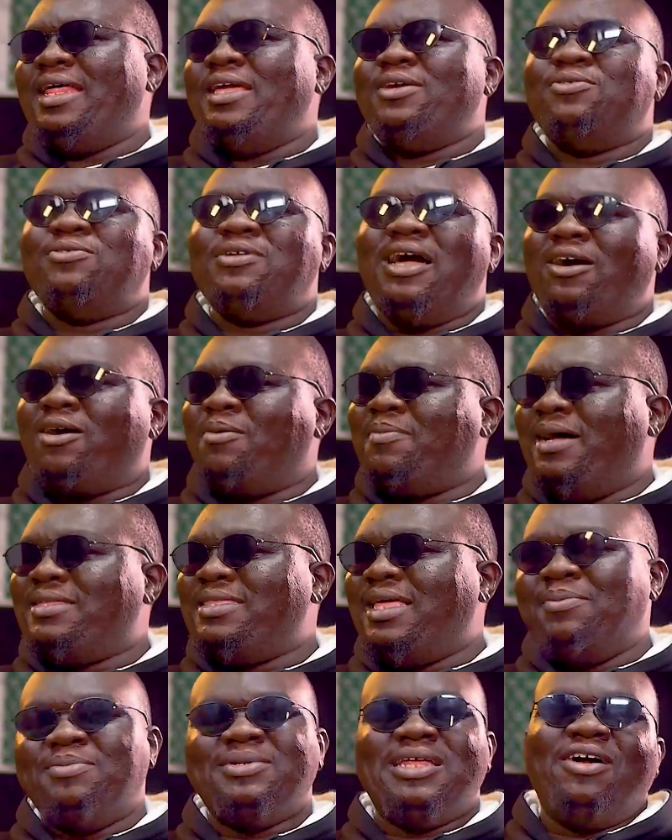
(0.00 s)
then you will now come and
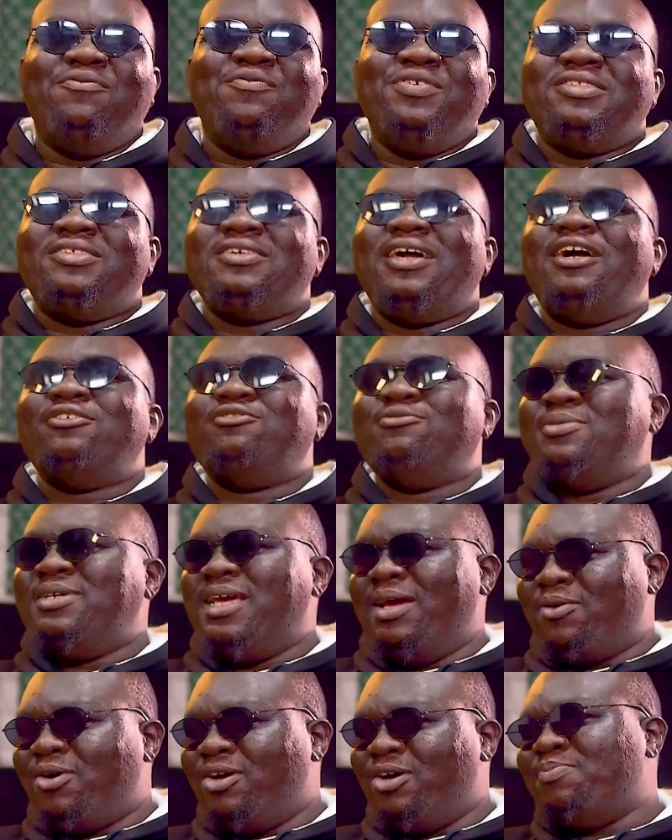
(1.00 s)
tell me that Vitinha should be
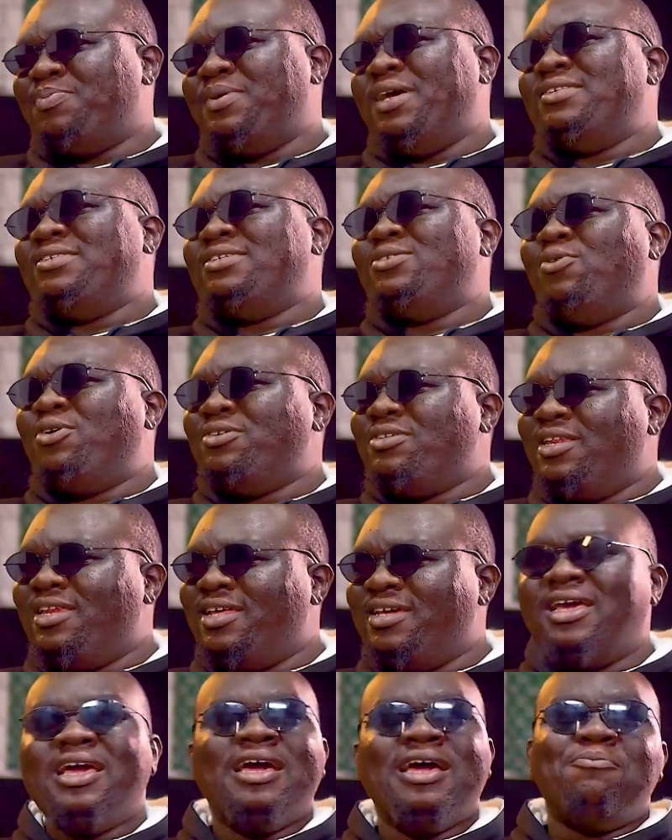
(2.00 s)
here because PSG won the
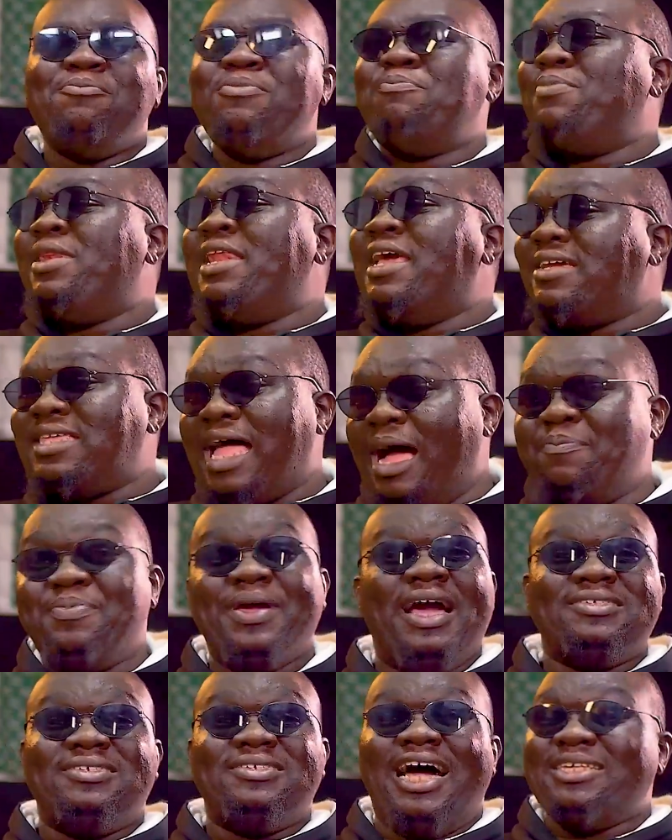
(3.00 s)
league. League that
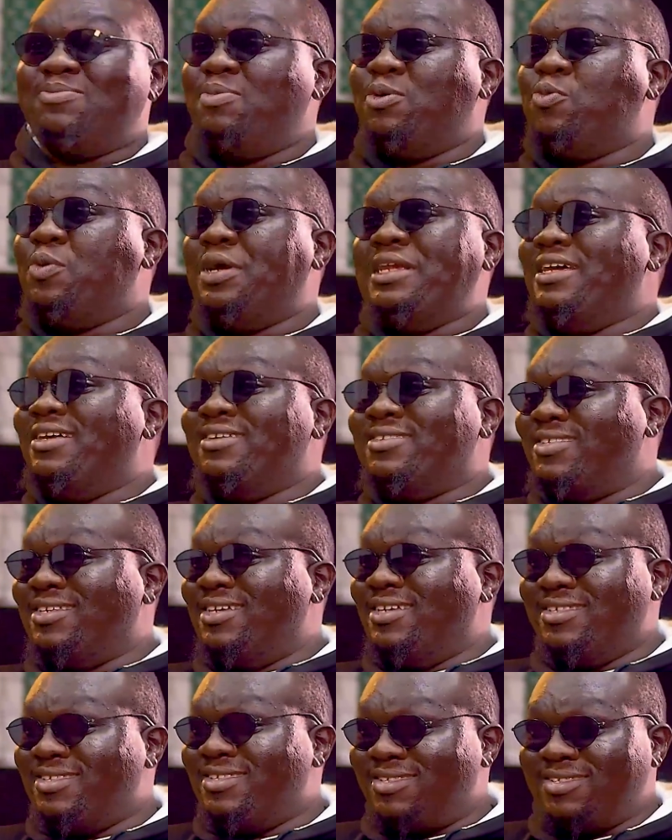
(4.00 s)
PSG has been winning
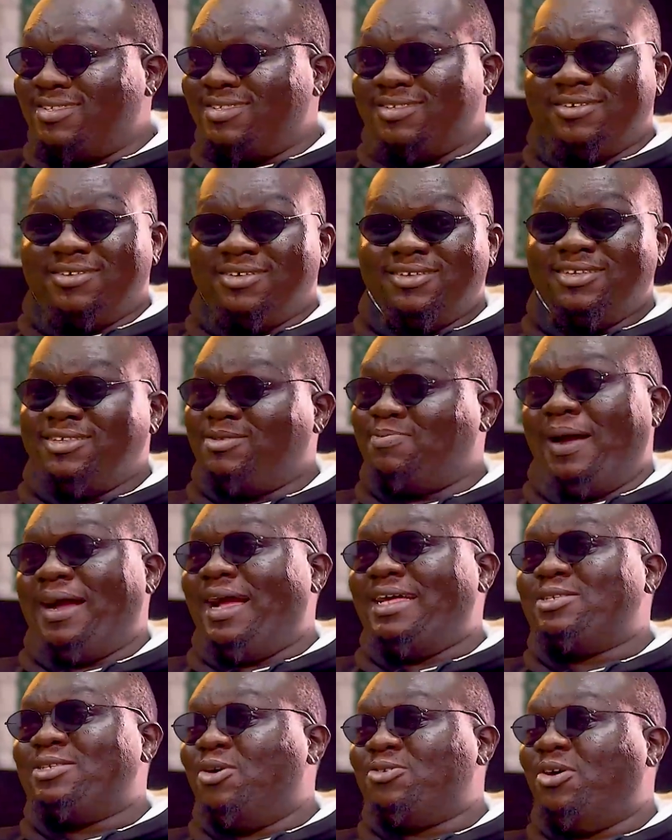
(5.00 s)
since
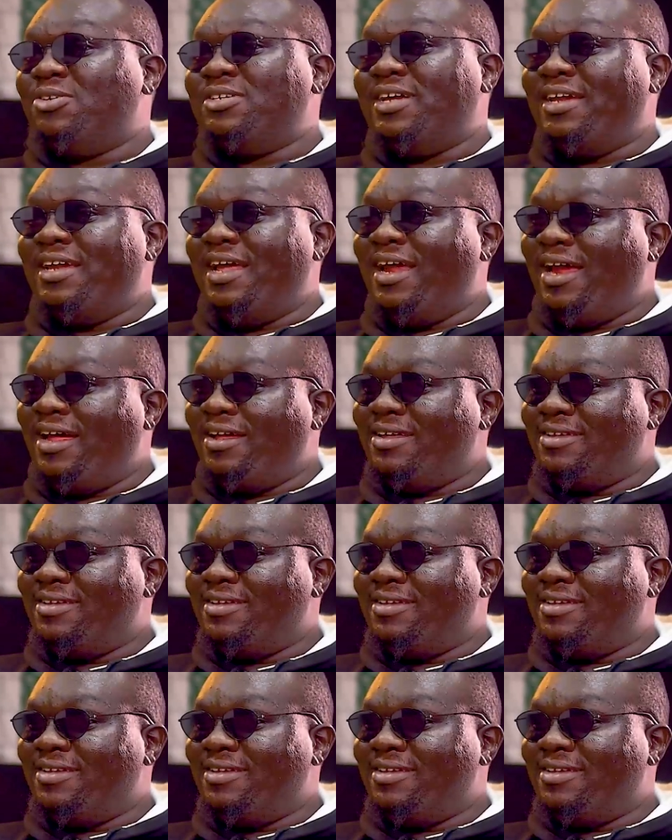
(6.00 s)
spaghetti was 100 naira.